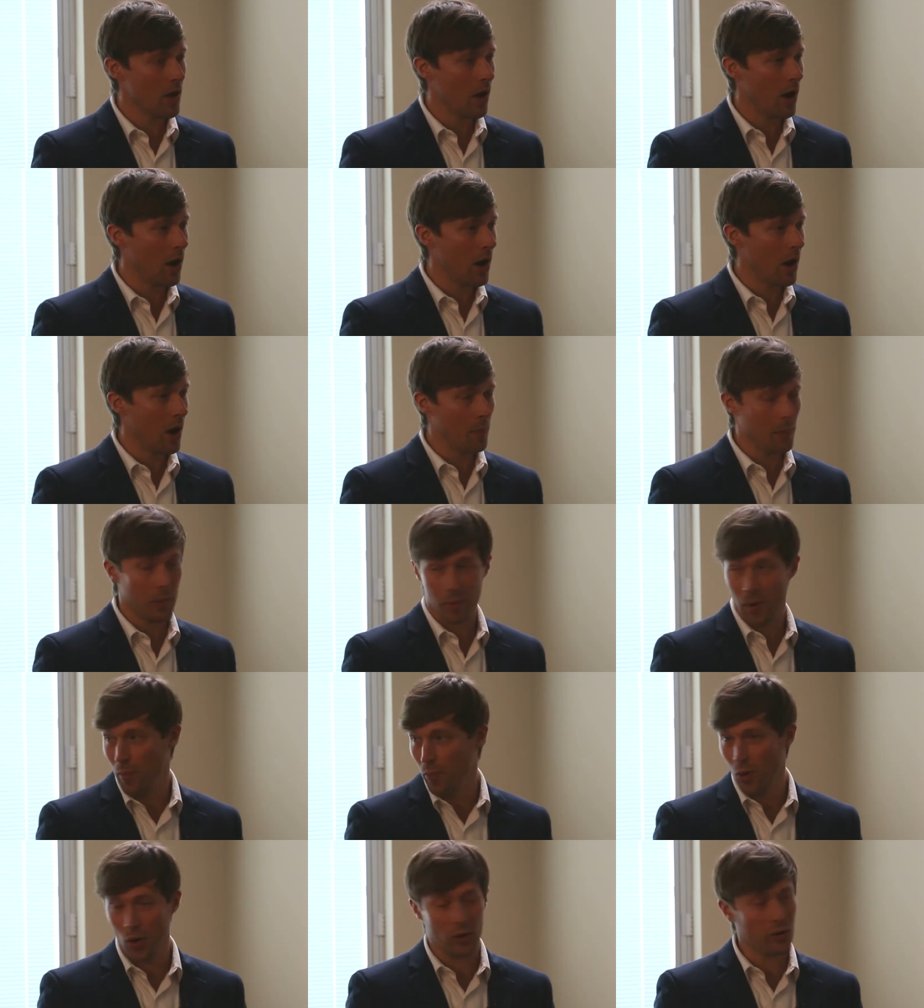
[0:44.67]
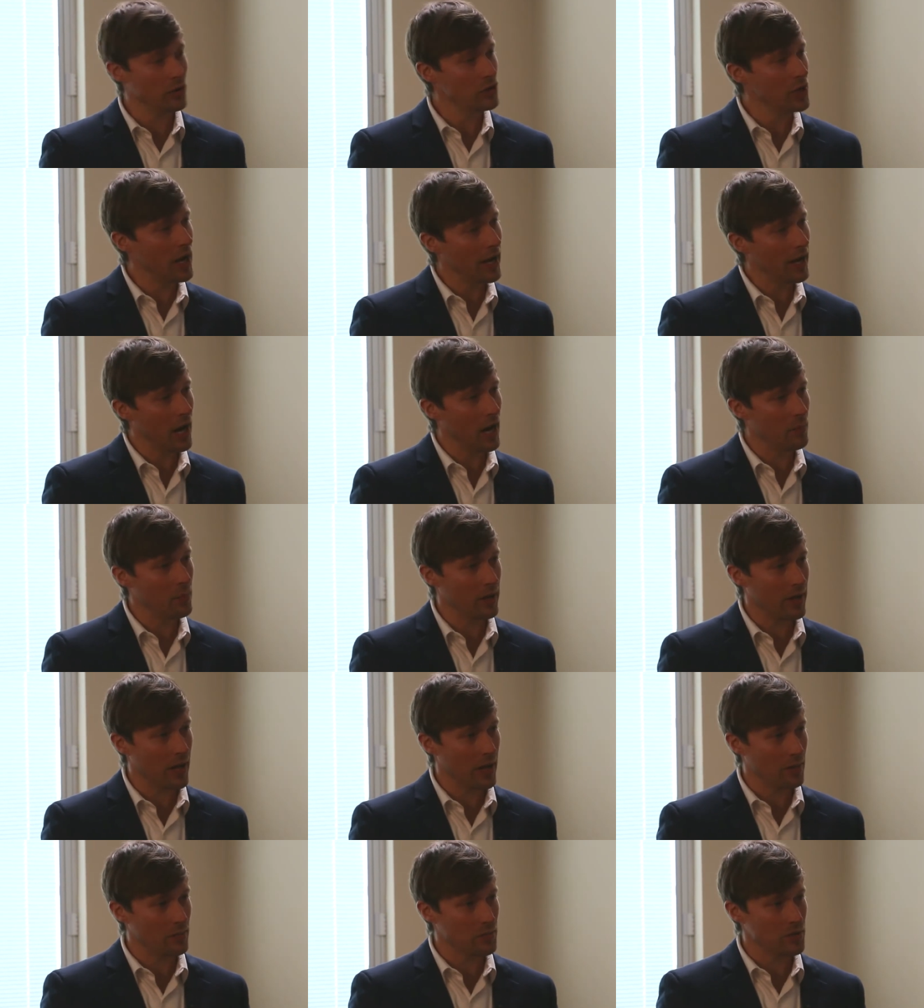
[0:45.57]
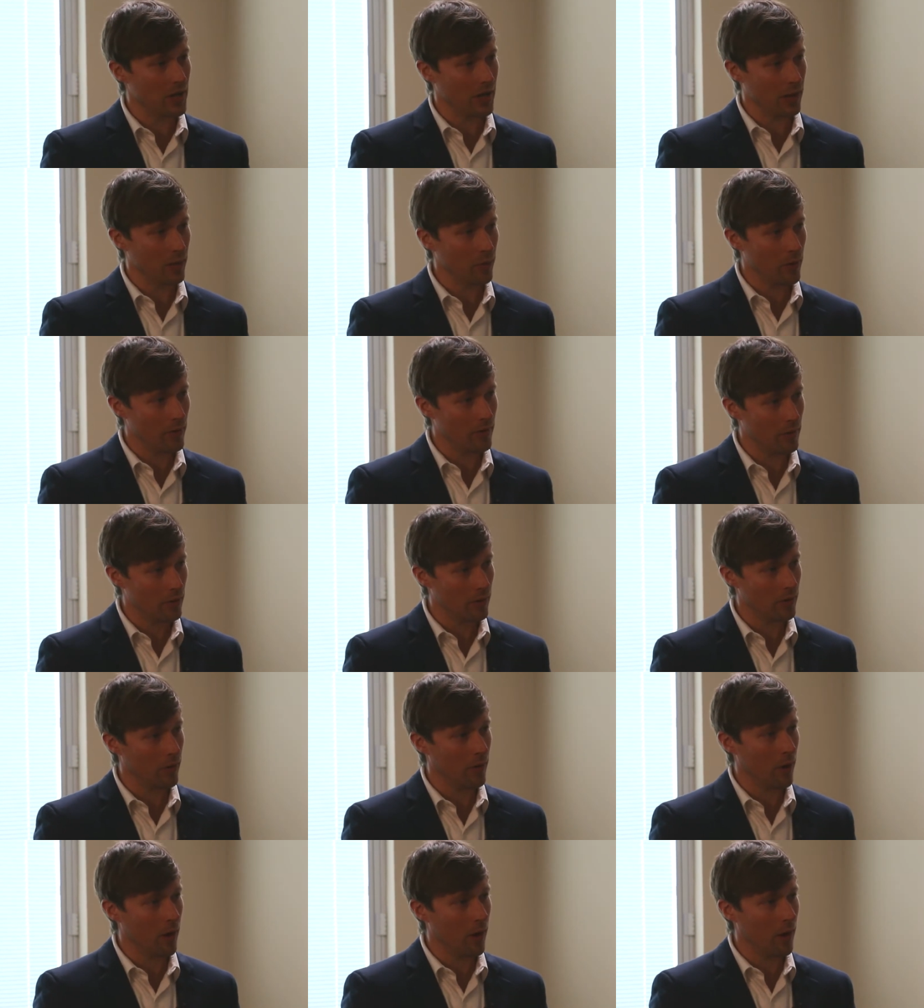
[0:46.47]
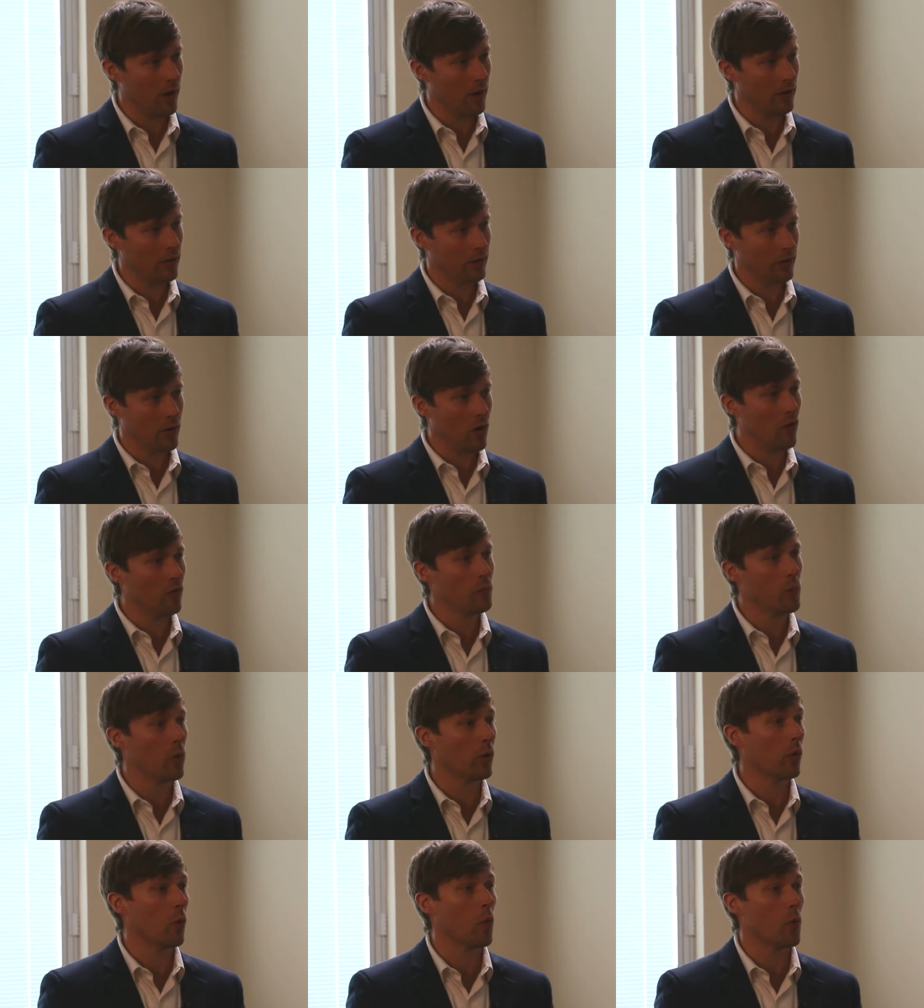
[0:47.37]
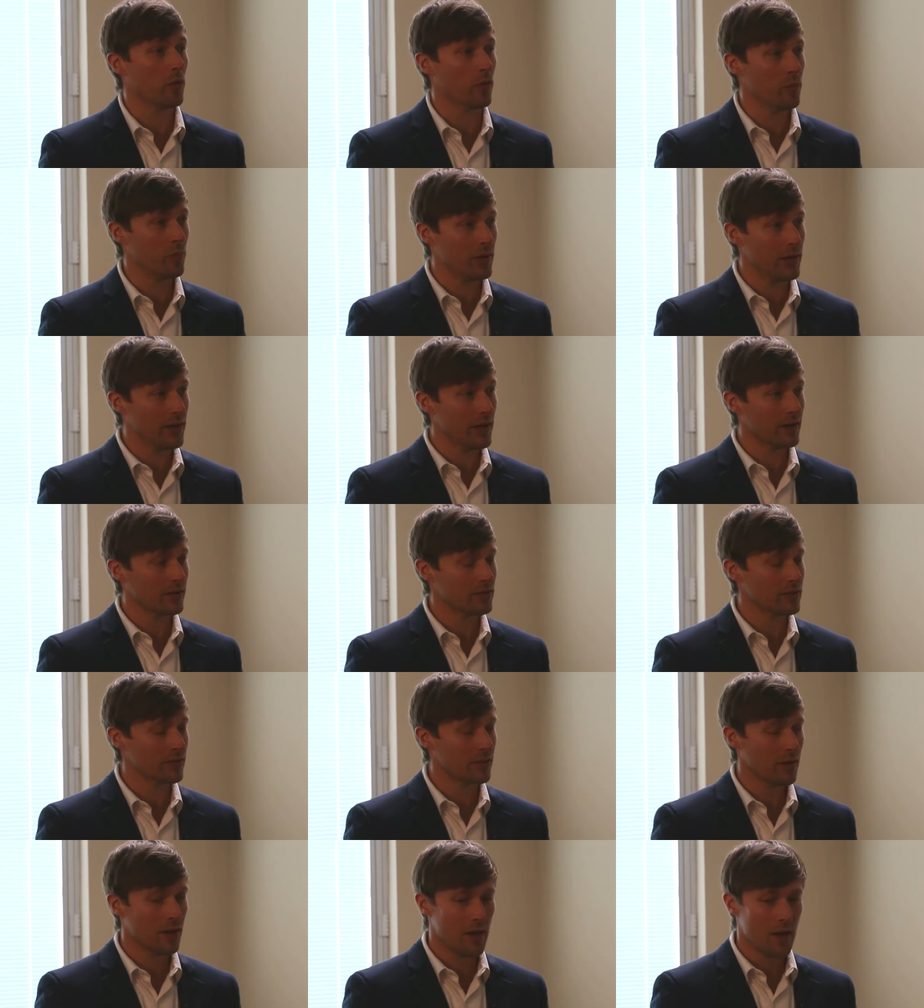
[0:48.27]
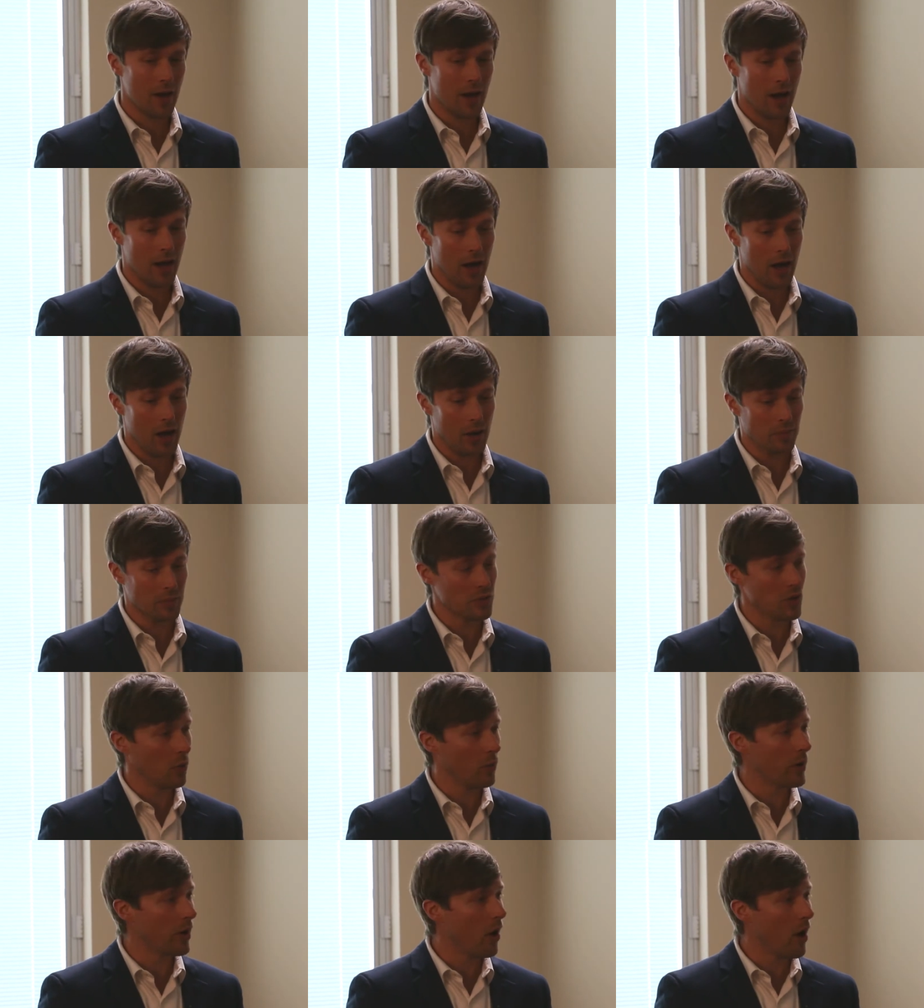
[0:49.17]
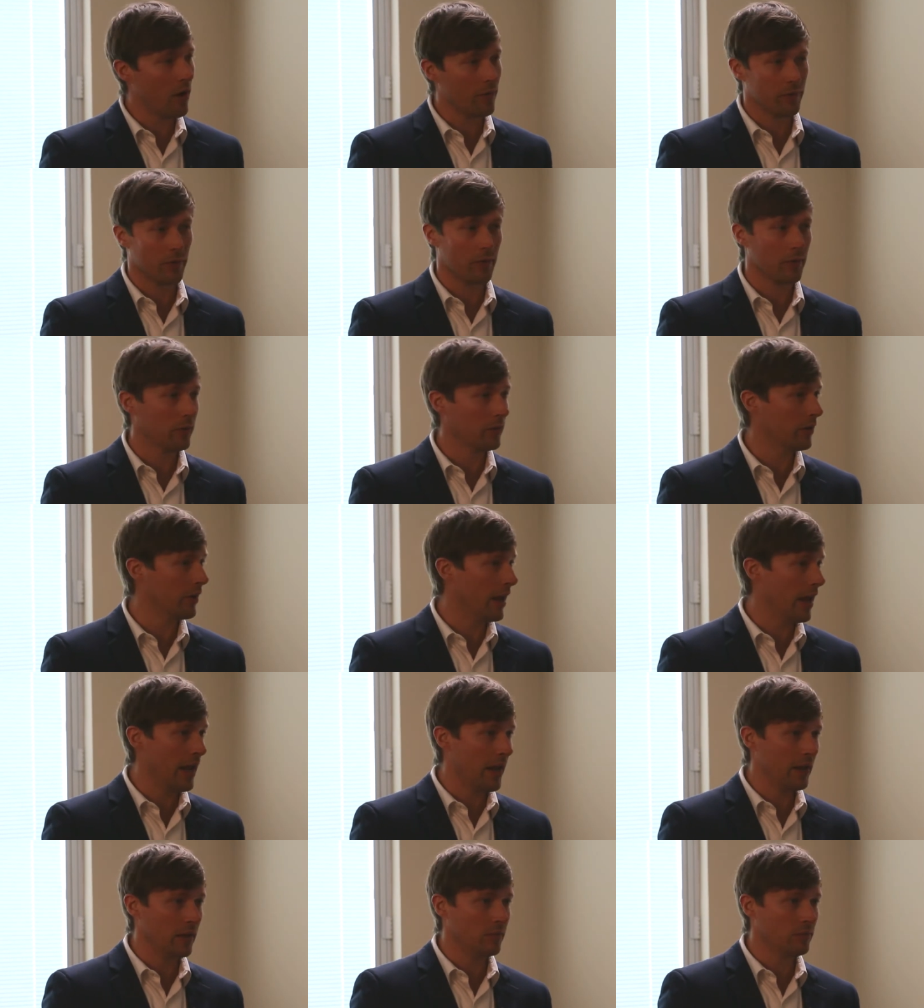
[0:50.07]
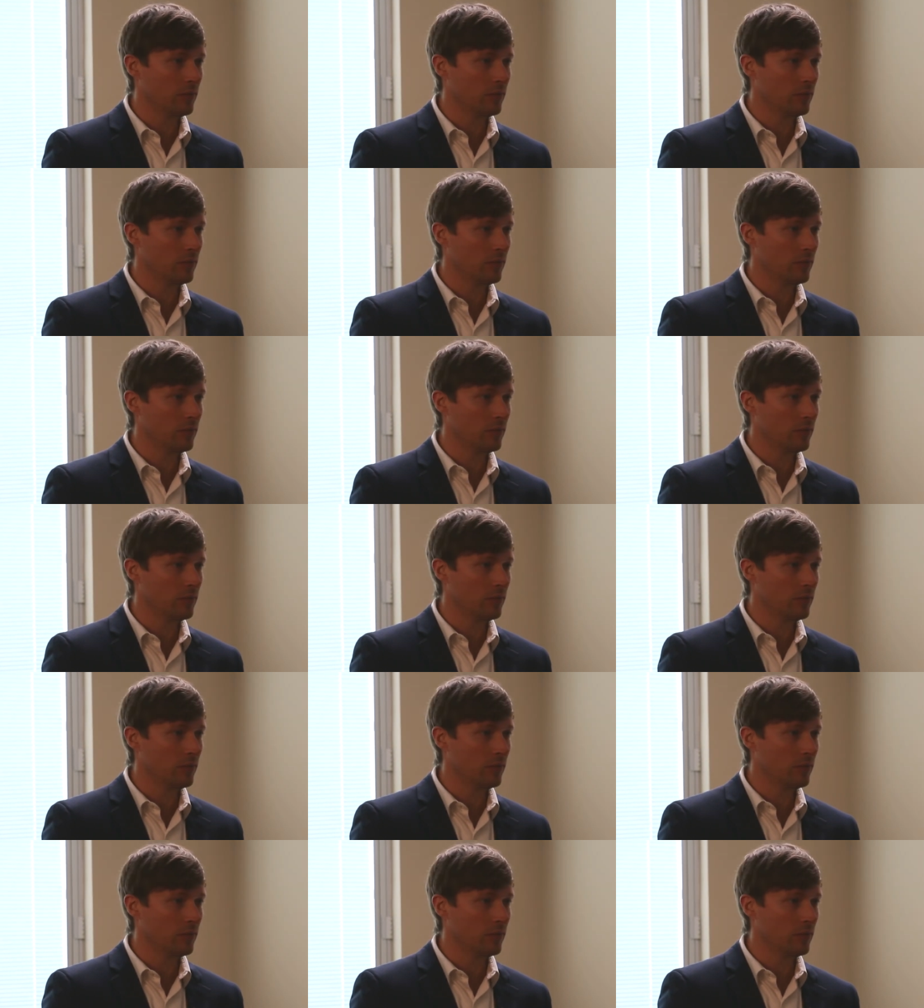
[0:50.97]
And my partner Jay and I became Singing River Gulfport Orthopedics. Mm-hmm. So we offer a